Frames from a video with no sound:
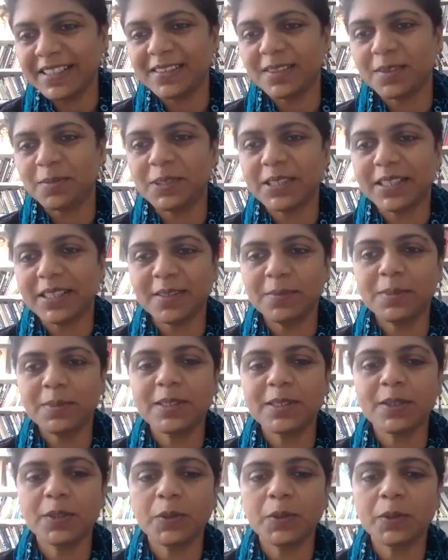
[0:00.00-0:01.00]

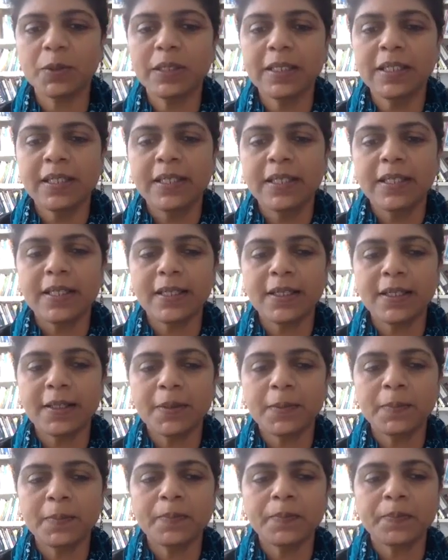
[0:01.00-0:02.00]
sometimes. So
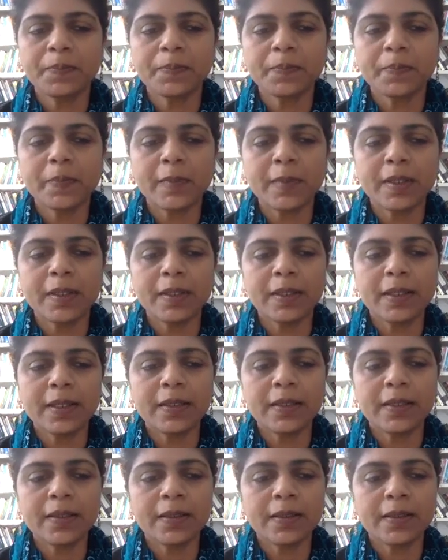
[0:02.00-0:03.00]

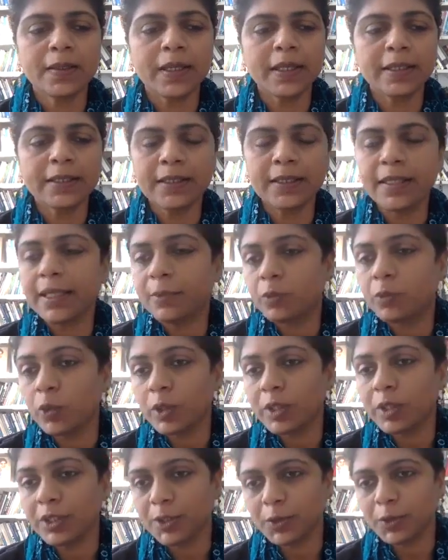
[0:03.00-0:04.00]
I
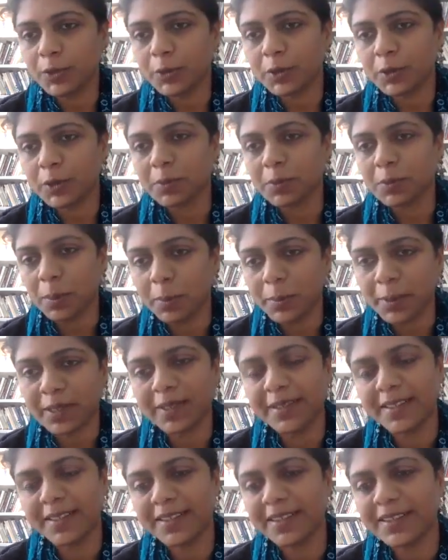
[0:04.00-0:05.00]
want to remember
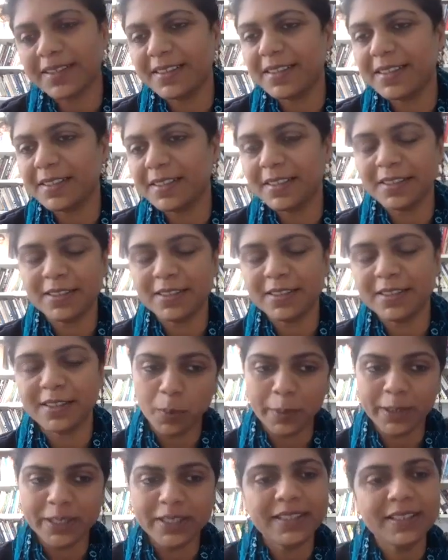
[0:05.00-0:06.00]
her in this
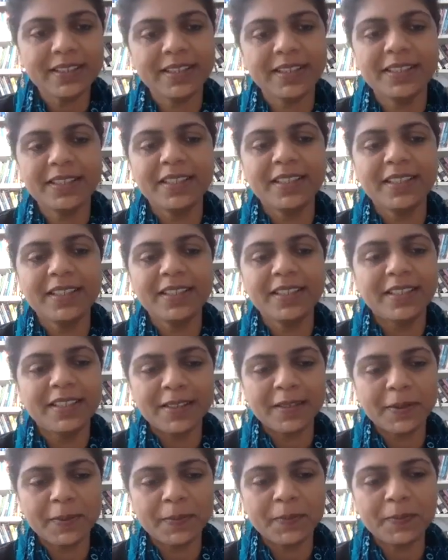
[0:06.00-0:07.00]
moment.
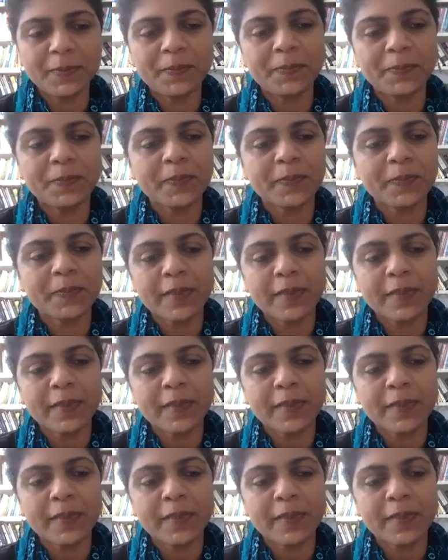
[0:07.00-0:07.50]
Um,